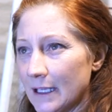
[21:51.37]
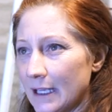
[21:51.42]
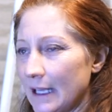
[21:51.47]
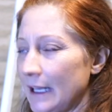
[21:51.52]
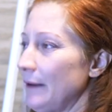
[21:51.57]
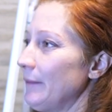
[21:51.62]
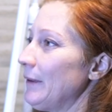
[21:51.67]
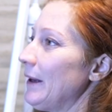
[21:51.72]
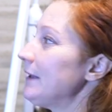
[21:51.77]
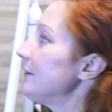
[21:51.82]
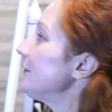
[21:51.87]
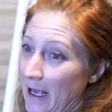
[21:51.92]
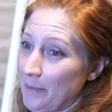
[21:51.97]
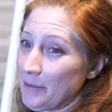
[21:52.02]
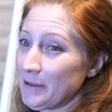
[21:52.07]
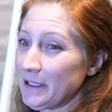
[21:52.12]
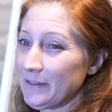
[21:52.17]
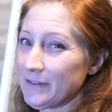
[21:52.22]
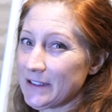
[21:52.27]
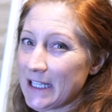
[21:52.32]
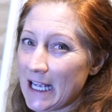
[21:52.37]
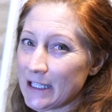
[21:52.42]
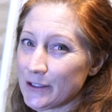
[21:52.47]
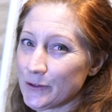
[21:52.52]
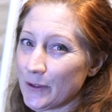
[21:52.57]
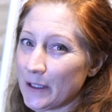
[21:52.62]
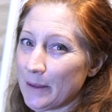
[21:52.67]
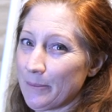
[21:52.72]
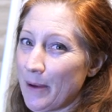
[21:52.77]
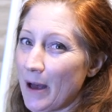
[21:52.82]
Anyway, I believe
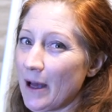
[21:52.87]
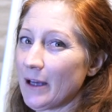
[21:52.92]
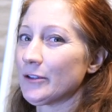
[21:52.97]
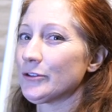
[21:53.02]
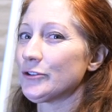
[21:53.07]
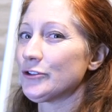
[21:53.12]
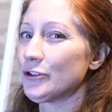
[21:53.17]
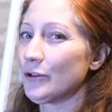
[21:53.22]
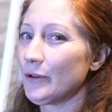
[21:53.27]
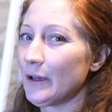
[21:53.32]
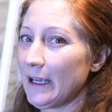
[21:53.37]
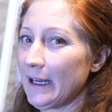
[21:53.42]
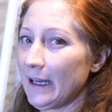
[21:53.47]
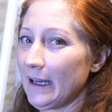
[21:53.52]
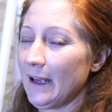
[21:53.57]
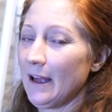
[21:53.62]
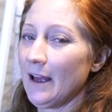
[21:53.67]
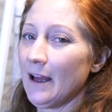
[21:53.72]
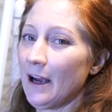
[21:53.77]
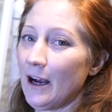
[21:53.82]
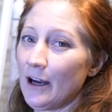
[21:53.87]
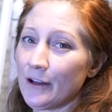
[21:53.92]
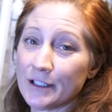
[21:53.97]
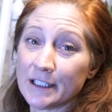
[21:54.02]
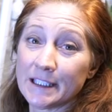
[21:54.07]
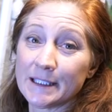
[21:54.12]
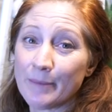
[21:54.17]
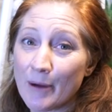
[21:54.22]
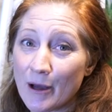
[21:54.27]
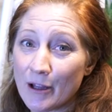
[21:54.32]
tatsoi and pak choi are
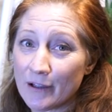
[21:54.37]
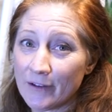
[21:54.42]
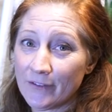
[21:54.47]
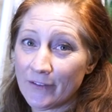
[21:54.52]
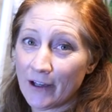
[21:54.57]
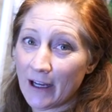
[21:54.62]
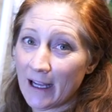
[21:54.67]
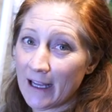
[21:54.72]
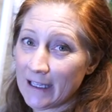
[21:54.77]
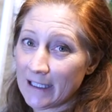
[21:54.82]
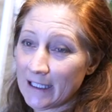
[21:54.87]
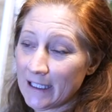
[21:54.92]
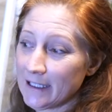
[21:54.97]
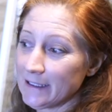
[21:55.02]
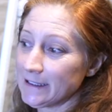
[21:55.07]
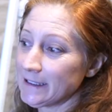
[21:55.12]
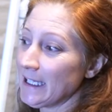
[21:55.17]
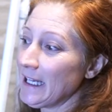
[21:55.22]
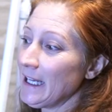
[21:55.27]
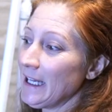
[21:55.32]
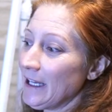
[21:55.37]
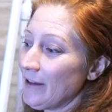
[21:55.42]
the smaller varieties.